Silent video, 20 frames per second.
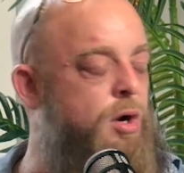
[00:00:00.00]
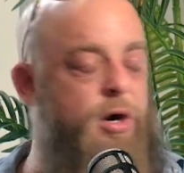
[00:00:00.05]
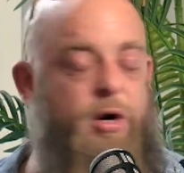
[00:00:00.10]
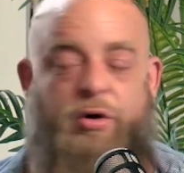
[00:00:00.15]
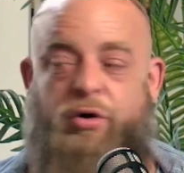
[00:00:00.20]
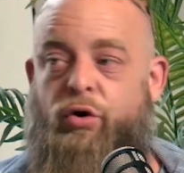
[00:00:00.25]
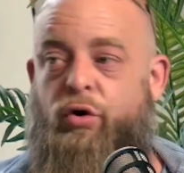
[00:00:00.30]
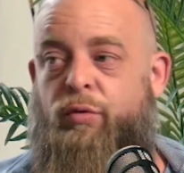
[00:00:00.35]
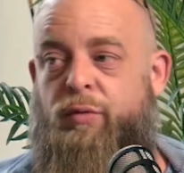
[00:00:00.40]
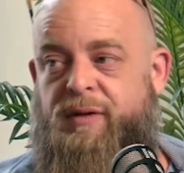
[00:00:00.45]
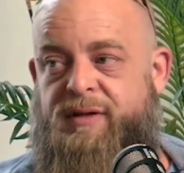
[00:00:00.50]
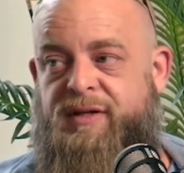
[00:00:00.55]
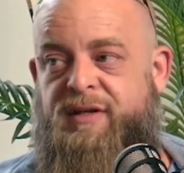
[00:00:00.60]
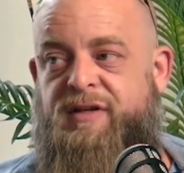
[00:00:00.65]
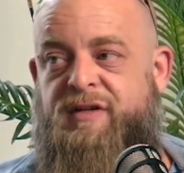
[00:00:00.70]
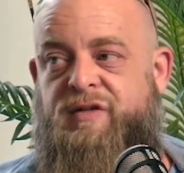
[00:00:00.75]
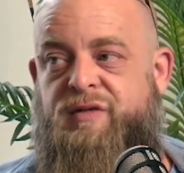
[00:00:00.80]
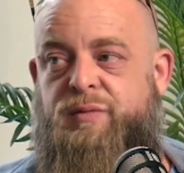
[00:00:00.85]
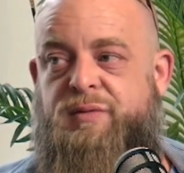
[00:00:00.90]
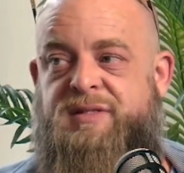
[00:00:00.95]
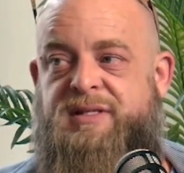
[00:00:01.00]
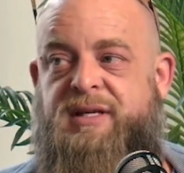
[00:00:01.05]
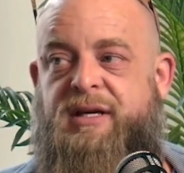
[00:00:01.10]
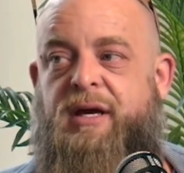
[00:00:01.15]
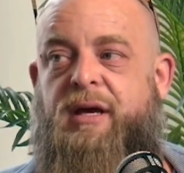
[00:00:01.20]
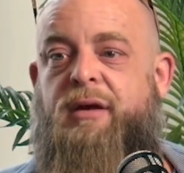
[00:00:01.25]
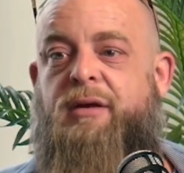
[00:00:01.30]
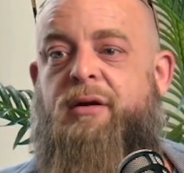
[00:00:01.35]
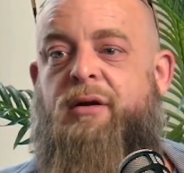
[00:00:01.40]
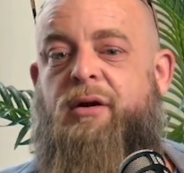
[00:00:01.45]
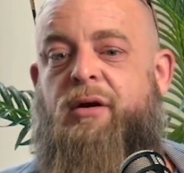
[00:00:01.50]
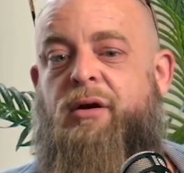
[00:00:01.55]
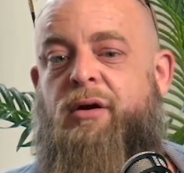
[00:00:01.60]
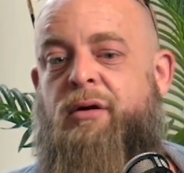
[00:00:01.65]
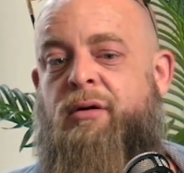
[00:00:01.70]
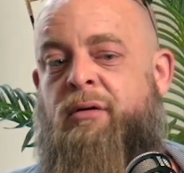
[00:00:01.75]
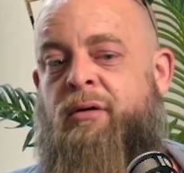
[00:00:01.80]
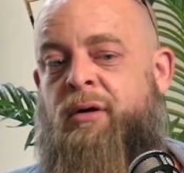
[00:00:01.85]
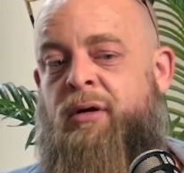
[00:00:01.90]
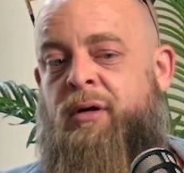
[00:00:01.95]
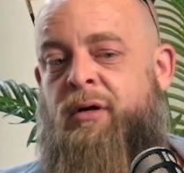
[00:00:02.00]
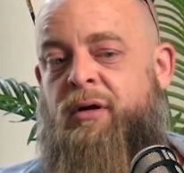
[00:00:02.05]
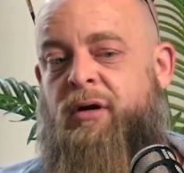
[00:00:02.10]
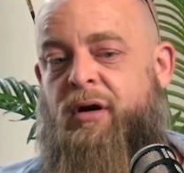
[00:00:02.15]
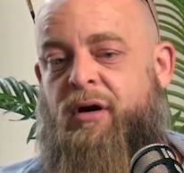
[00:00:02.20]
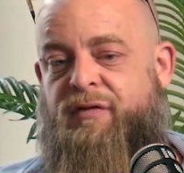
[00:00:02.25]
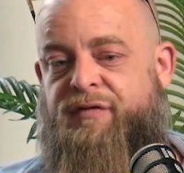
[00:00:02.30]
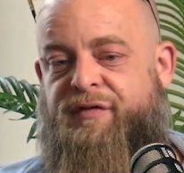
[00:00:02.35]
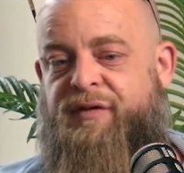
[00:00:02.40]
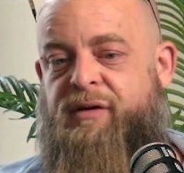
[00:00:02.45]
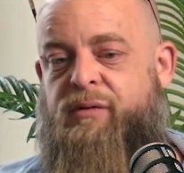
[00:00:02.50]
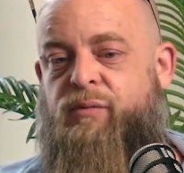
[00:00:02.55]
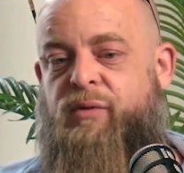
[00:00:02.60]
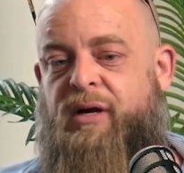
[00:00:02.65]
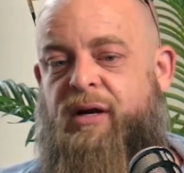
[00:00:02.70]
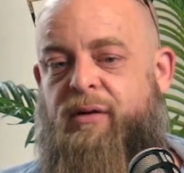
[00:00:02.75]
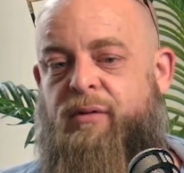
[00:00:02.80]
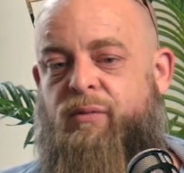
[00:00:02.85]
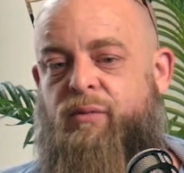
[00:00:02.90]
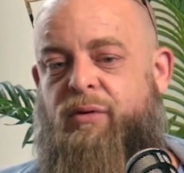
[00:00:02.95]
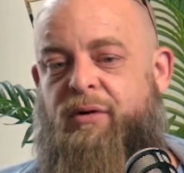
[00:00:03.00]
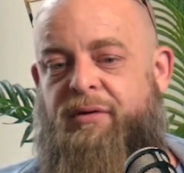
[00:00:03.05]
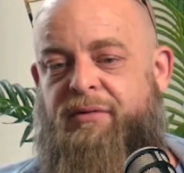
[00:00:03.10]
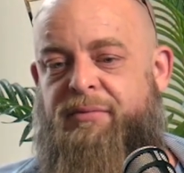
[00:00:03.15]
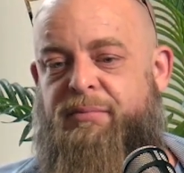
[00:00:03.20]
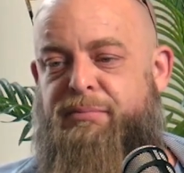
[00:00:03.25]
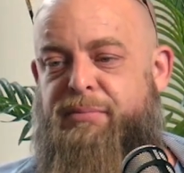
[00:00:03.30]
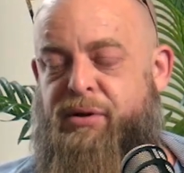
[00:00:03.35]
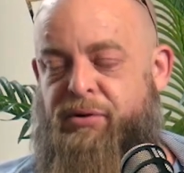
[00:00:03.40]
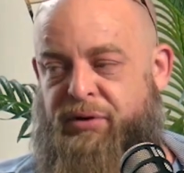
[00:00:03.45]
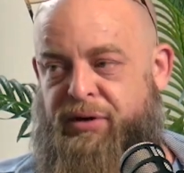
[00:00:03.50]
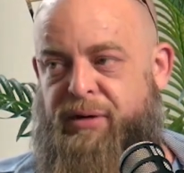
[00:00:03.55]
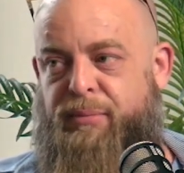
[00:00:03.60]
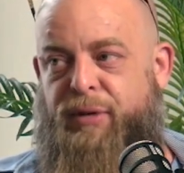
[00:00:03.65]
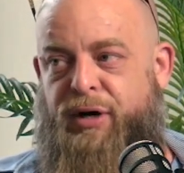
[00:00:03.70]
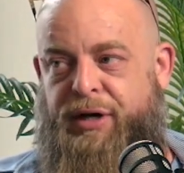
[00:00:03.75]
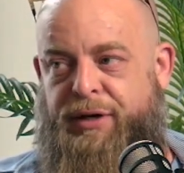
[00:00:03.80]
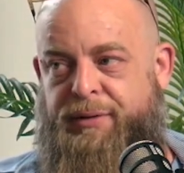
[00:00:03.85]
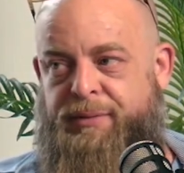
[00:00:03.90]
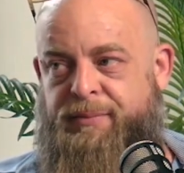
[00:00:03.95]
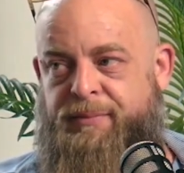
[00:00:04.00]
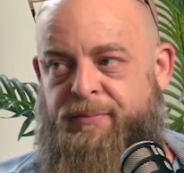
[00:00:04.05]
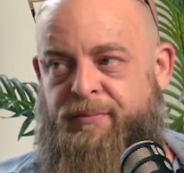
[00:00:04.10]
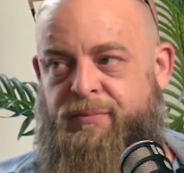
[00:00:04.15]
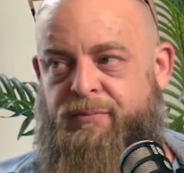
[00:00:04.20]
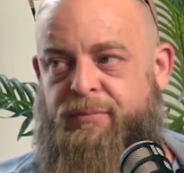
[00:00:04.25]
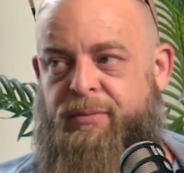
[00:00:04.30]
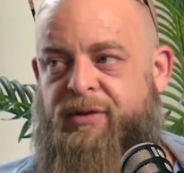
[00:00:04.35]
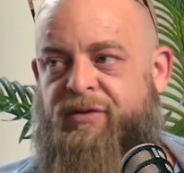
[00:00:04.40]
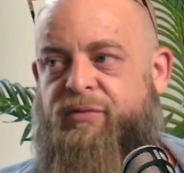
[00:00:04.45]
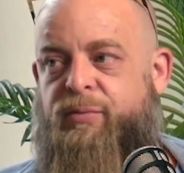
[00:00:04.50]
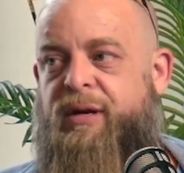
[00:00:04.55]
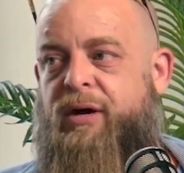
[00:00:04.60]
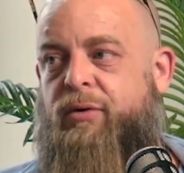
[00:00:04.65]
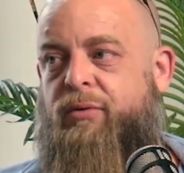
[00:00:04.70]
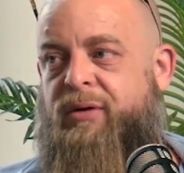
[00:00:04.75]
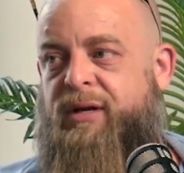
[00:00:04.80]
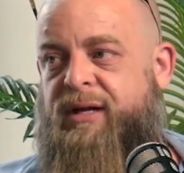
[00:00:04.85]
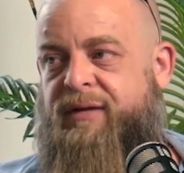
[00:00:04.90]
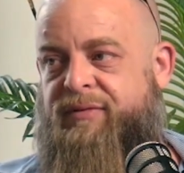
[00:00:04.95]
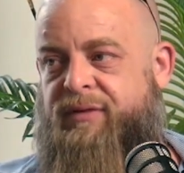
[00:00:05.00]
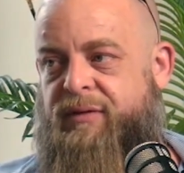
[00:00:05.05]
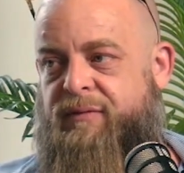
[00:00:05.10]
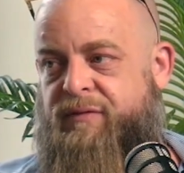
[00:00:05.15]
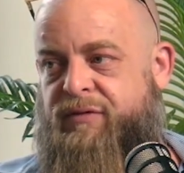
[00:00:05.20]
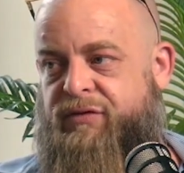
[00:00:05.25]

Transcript: our goal with this was to get our our feet wet with building a miner because we already have the